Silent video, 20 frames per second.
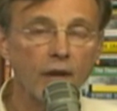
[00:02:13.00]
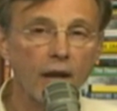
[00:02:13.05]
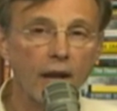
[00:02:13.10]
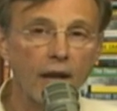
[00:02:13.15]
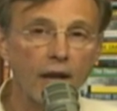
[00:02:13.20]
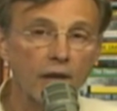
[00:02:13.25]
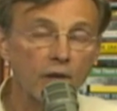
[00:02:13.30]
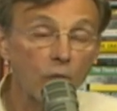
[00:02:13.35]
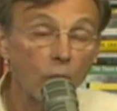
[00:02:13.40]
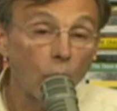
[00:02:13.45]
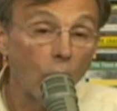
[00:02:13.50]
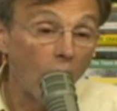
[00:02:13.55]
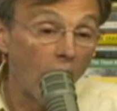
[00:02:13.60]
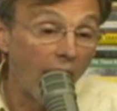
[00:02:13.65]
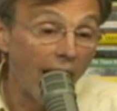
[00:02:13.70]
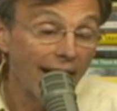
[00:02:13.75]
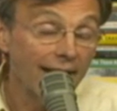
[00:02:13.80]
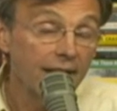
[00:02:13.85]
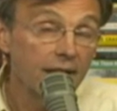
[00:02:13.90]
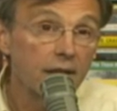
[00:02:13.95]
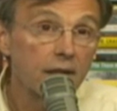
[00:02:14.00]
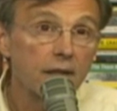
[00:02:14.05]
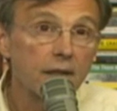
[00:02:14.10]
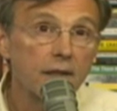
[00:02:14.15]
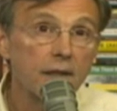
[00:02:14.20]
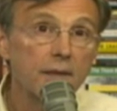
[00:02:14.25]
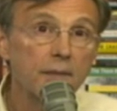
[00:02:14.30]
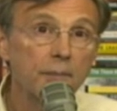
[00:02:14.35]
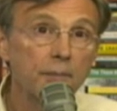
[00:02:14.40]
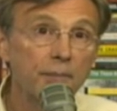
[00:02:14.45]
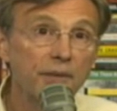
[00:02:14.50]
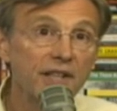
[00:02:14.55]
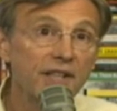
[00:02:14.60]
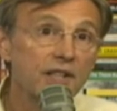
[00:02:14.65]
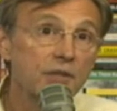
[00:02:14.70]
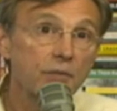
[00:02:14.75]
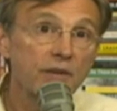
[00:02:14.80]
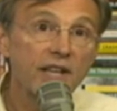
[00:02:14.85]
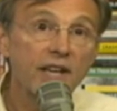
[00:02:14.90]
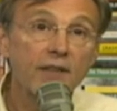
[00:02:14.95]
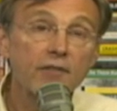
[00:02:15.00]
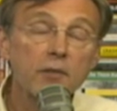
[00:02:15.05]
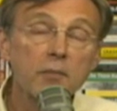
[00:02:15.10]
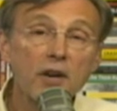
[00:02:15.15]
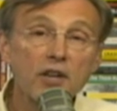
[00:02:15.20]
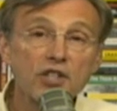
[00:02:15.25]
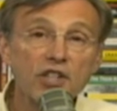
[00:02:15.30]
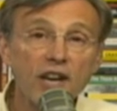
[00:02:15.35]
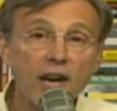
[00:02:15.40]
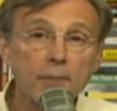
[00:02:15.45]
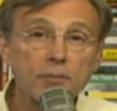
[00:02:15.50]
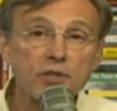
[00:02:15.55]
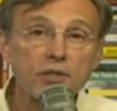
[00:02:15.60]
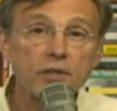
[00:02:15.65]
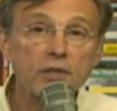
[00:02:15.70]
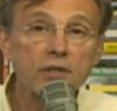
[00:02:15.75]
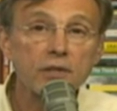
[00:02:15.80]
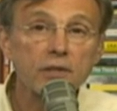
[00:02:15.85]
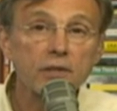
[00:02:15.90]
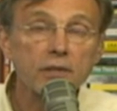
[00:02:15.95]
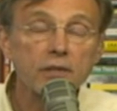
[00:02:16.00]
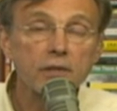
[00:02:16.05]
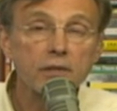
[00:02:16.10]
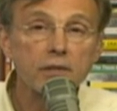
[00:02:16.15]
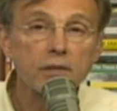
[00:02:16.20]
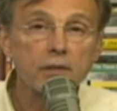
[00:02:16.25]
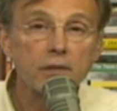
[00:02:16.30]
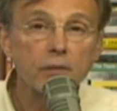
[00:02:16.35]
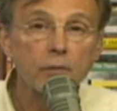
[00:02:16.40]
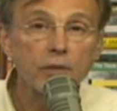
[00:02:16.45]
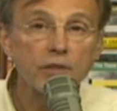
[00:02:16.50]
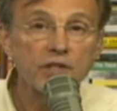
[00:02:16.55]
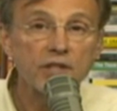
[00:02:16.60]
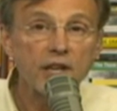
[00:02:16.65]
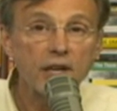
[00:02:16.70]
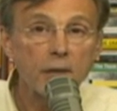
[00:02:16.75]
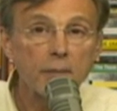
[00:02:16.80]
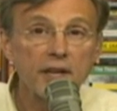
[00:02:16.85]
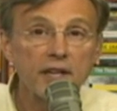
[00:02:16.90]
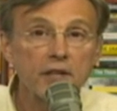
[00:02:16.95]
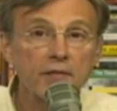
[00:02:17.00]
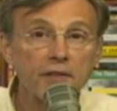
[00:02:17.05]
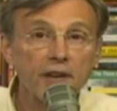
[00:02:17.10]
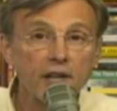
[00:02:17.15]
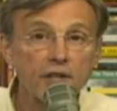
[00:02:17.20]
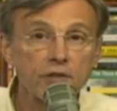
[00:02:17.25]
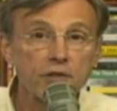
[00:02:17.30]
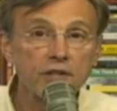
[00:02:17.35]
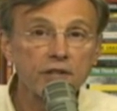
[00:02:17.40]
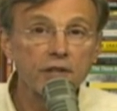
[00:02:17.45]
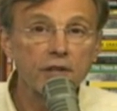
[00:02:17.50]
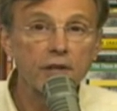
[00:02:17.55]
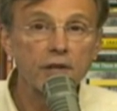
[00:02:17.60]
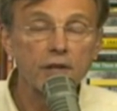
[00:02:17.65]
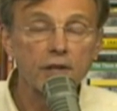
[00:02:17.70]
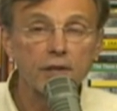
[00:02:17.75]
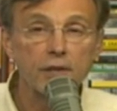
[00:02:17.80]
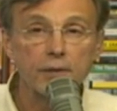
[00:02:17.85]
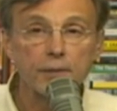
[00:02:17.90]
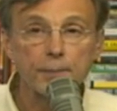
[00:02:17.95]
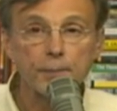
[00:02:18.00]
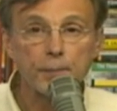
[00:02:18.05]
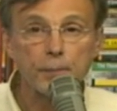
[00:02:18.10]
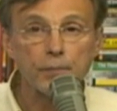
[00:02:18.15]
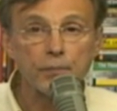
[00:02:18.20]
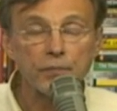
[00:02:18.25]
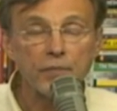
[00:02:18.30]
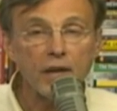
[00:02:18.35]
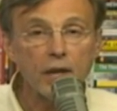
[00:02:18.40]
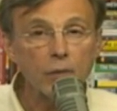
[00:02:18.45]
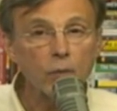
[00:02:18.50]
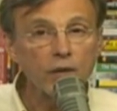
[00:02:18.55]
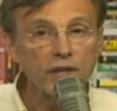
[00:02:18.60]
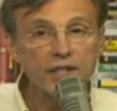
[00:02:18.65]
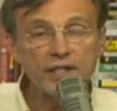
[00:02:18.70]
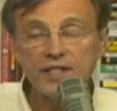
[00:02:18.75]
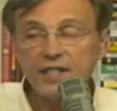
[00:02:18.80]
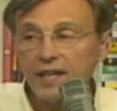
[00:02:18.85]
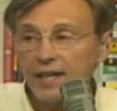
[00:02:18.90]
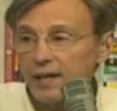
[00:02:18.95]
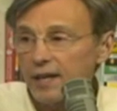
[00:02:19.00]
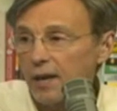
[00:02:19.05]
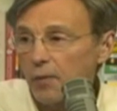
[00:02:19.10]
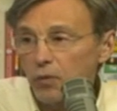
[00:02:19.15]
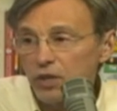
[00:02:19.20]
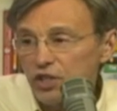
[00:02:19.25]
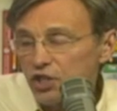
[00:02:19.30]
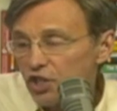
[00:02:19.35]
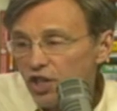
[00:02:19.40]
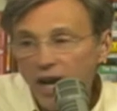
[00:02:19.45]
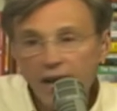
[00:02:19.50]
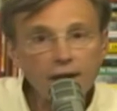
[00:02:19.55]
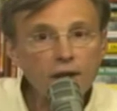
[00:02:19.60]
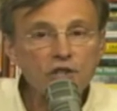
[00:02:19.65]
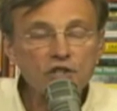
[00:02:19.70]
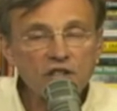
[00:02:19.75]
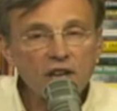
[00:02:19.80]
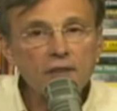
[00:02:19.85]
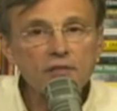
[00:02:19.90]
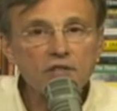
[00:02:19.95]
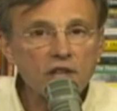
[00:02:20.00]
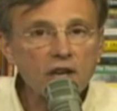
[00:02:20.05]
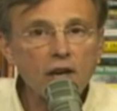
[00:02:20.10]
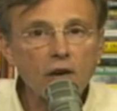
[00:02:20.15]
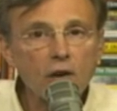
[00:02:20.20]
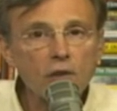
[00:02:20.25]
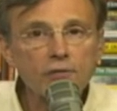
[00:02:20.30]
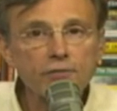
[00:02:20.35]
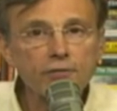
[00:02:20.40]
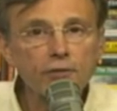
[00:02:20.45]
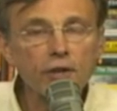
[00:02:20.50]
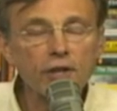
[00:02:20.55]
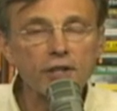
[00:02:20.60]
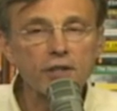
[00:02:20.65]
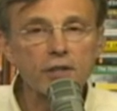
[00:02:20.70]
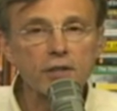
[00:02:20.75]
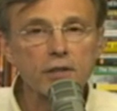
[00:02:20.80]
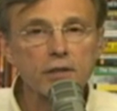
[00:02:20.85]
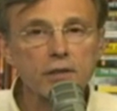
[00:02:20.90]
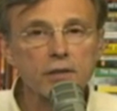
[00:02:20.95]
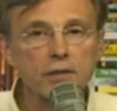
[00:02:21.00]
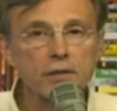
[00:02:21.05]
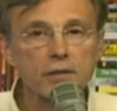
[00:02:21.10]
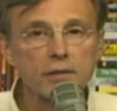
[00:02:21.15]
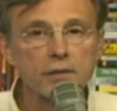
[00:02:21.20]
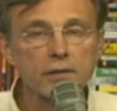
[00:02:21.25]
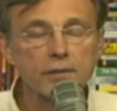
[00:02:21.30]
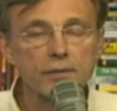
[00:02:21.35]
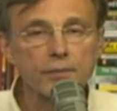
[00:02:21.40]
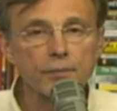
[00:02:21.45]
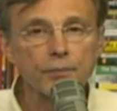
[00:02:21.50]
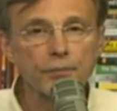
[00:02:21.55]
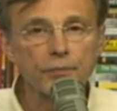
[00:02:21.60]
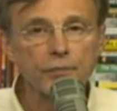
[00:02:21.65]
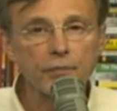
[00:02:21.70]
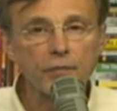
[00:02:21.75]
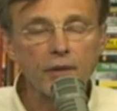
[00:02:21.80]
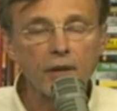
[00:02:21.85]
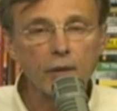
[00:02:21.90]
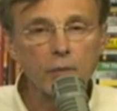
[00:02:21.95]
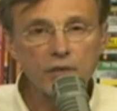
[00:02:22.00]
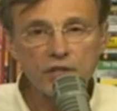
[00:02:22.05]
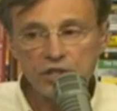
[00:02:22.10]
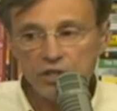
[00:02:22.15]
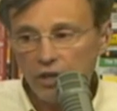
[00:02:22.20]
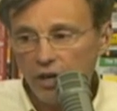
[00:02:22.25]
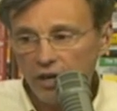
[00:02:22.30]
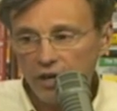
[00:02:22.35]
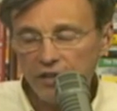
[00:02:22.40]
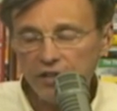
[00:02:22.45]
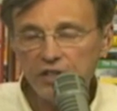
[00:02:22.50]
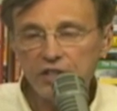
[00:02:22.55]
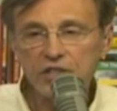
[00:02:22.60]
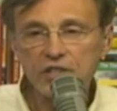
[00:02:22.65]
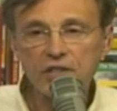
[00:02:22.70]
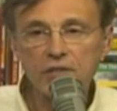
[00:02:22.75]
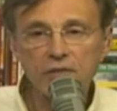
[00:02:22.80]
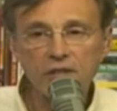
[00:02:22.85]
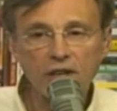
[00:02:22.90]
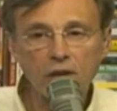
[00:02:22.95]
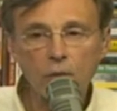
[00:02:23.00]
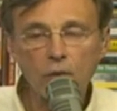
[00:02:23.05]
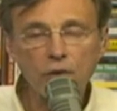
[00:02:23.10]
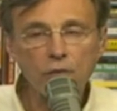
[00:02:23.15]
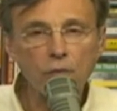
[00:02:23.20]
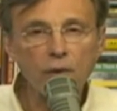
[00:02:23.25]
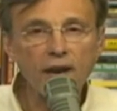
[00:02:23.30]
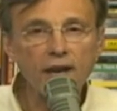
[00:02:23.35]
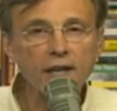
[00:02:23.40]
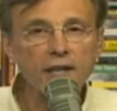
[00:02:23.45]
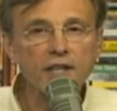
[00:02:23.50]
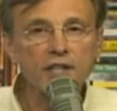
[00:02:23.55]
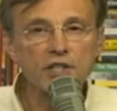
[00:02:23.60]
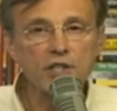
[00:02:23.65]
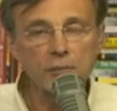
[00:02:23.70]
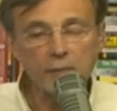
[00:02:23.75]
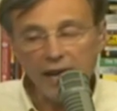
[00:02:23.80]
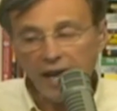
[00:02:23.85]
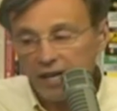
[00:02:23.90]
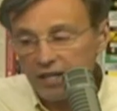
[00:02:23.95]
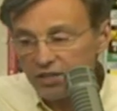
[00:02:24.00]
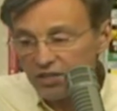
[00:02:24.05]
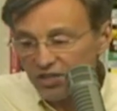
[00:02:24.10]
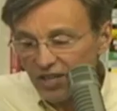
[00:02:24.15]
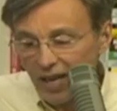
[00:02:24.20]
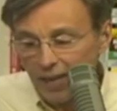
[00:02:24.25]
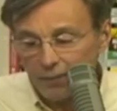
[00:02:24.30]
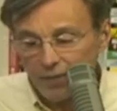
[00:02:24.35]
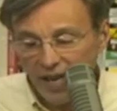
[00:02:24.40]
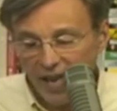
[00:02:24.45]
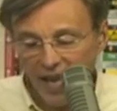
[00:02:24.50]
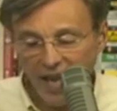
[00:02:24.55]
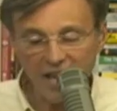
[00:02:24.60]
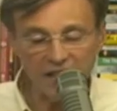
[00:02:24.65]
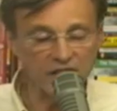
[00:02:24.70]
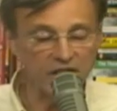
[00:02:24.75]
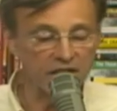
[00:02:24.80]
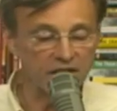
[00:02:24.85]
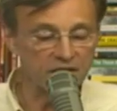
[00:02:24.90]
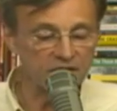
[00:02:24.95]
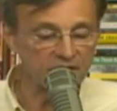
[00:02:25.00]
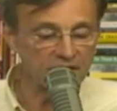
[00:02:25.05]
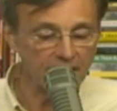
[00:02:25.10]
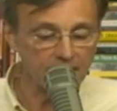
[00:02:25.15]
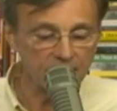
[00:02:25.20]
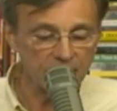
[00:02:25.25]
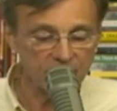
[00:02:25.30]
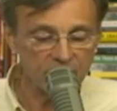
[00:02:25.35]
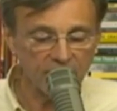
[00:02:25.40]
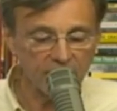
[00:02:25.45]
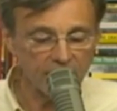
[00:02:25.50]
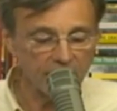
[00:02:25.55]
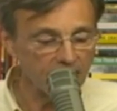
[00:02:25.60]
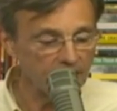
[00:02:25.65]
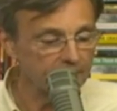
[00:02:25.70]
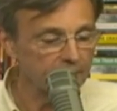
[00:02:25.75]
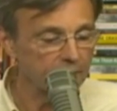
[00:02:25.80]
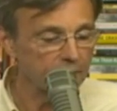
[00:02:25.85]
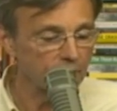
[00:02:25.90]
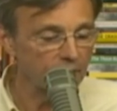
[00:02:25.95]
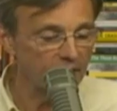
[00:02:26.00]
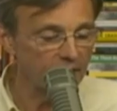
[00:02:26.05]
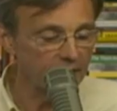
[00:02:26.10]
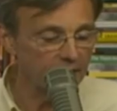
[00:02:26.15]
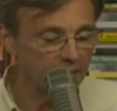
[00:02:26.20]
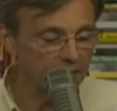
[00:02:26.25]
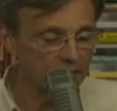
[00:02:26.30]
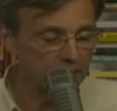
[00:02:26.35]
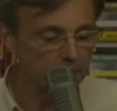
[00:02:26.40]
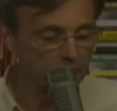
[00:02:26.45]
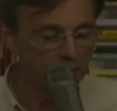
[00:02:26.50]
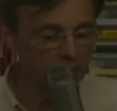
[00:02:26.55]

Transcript: And why? Because we gave them our jobs. We sent our manufacturing there. And we did, and we shot ourselves in our own foot. And we started this in, you know, with Reaganism, and it's time to end it. It's time to say enough of Reaganism.